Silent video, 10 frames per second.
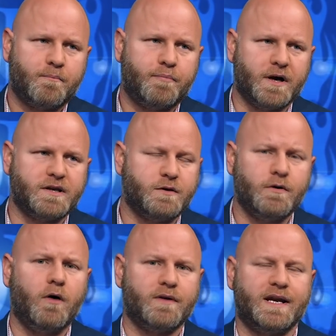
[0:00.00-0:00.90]
But you
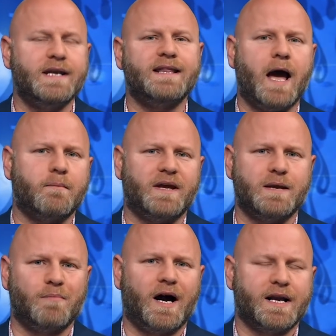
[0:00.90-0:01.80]
don't need that
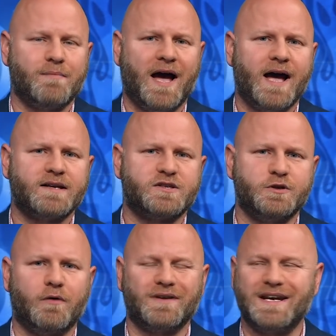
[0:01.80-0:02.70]
many body bags. You
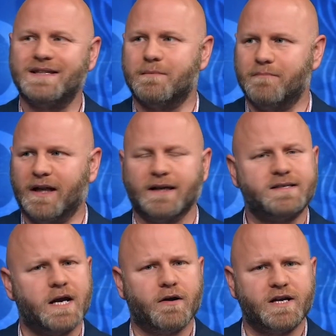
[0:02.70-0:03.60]
don't need the
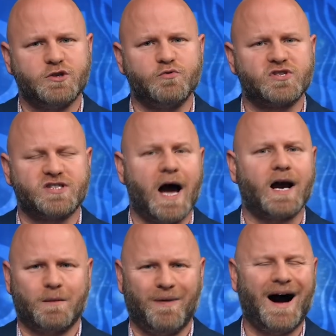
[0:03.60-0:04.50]
military to
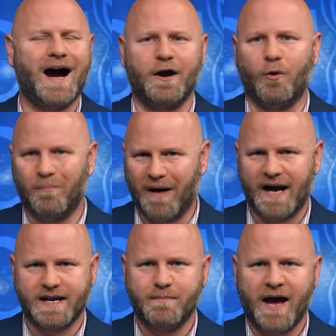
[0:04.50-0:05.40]
stockpile
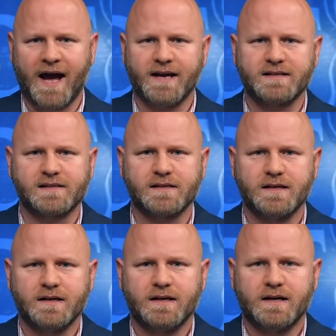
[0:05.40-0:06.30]
body bags
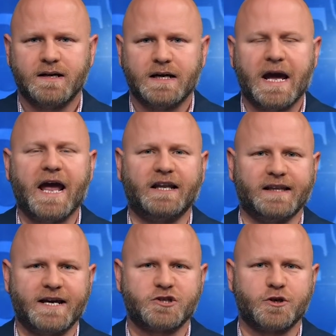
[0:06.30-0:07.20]

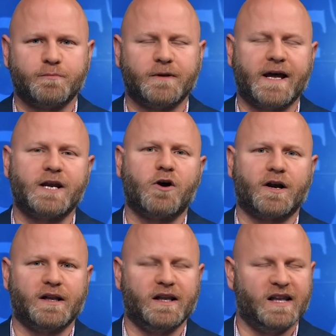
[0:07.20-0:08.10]
unless you're planning
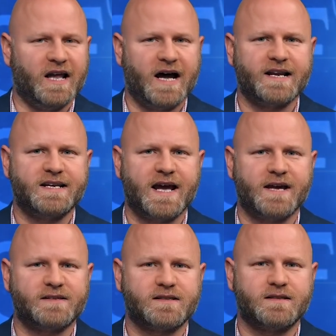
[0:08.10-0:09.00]
on a lot of
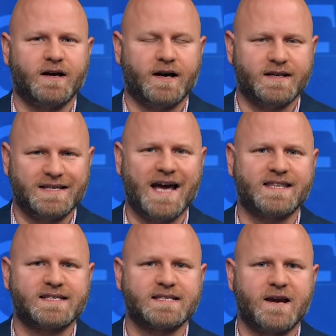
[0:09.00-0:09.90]
uh,
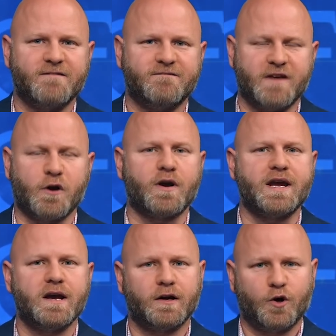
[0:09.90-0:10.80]
deaths
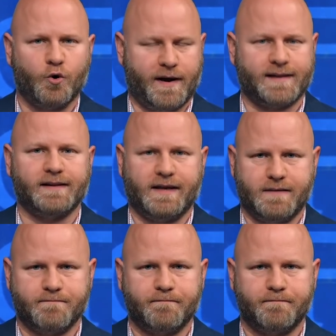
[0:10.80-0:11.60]
very quickly.